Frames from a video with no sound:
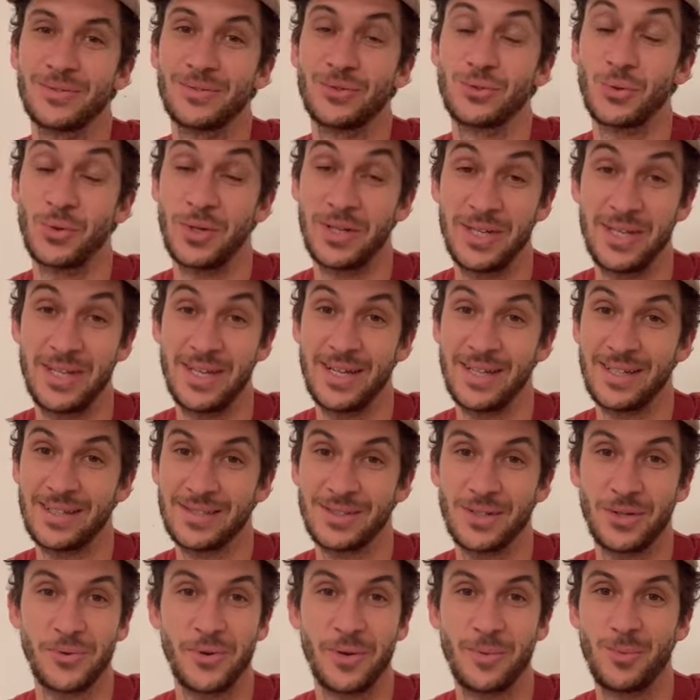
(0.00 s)
20 years
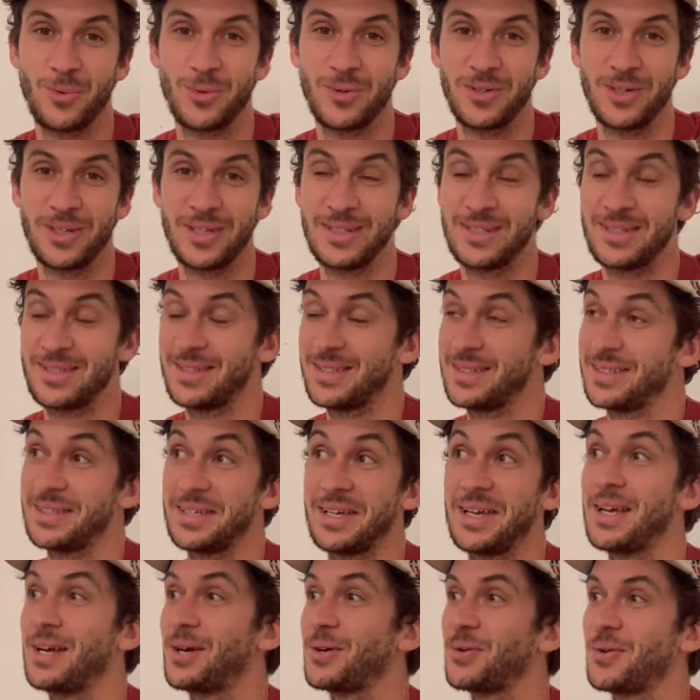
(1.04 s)
on Red Bull, it's
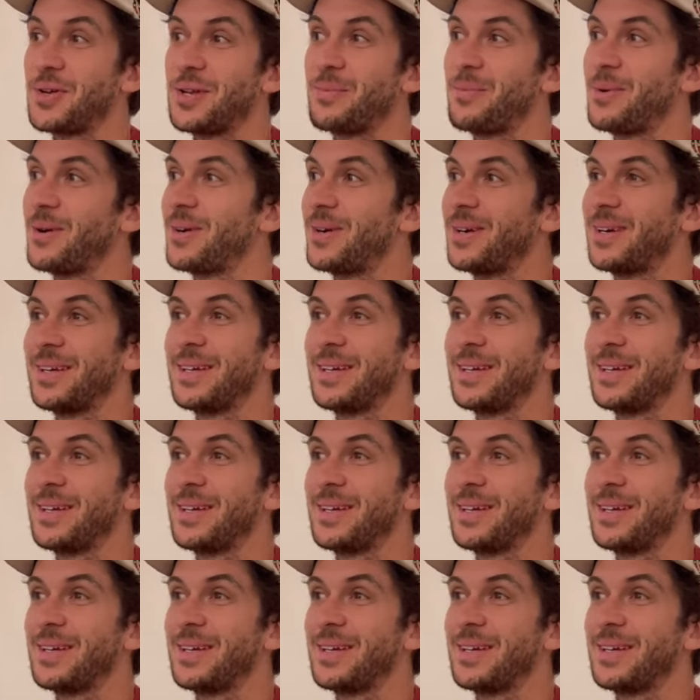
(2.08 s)
incredible.